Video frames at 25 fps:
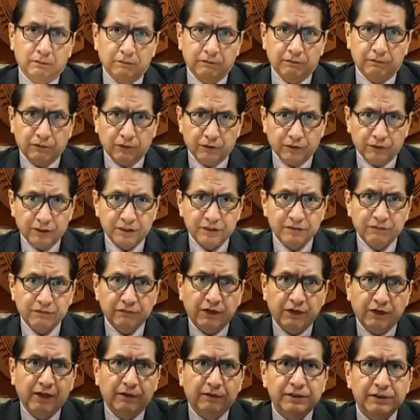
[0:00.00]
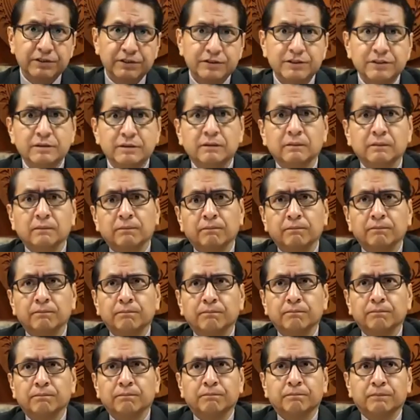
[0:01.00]
for this virus
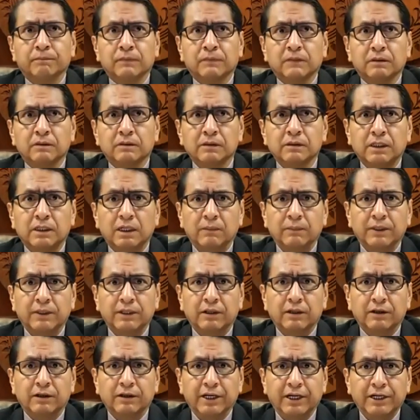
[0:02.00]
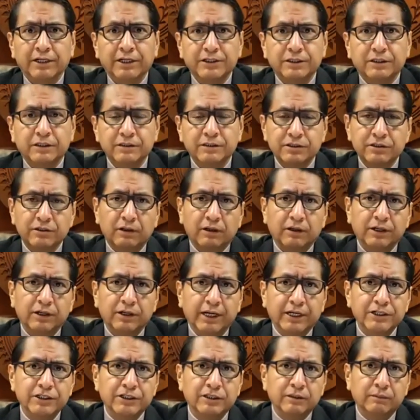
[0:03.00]
to come in our nation, into our
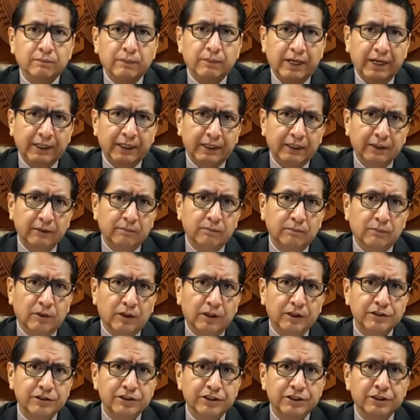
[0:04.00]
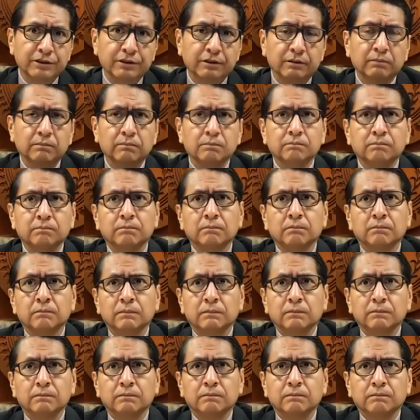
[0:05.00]
nation back in March,
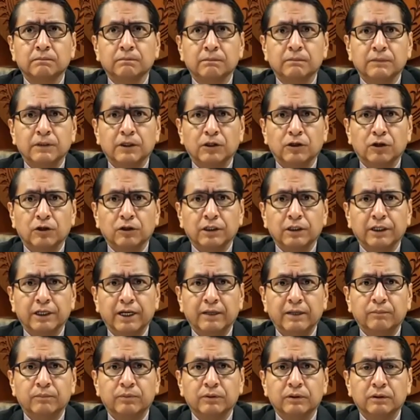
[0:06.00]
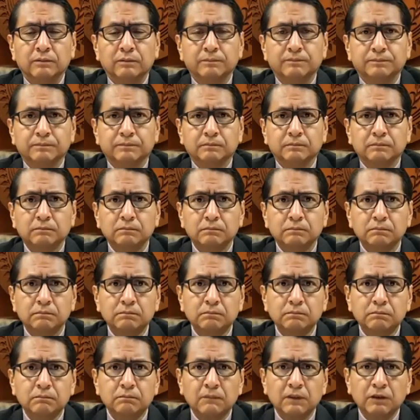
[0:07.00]
early April,
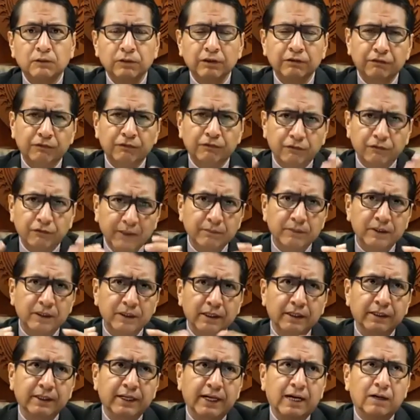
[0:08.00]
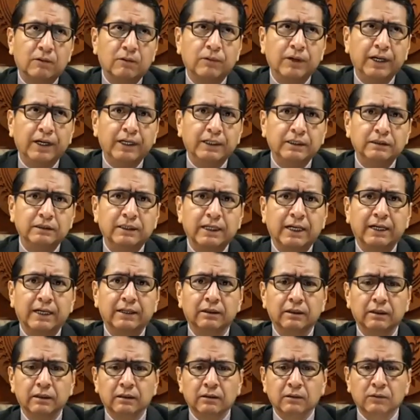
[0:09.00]
we framed it in that way
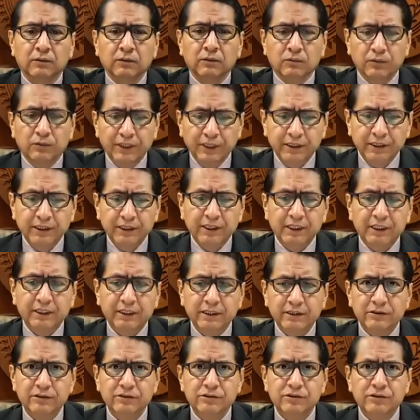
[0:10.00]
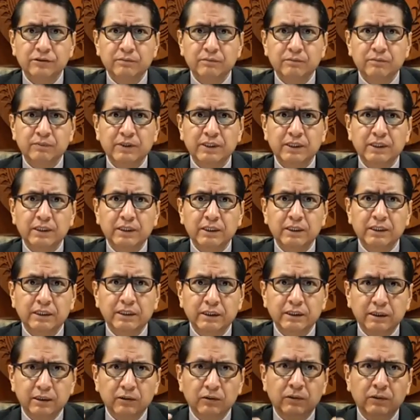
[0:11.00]
that we need to
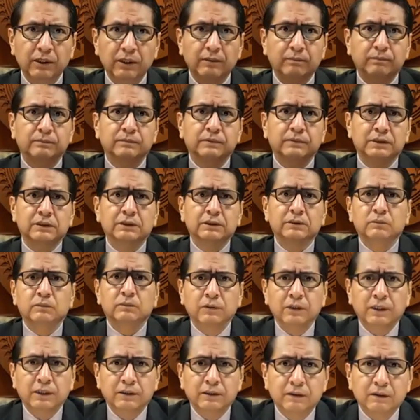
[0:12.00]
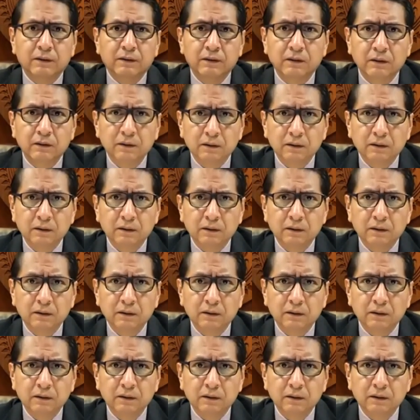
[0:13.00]
be equipped with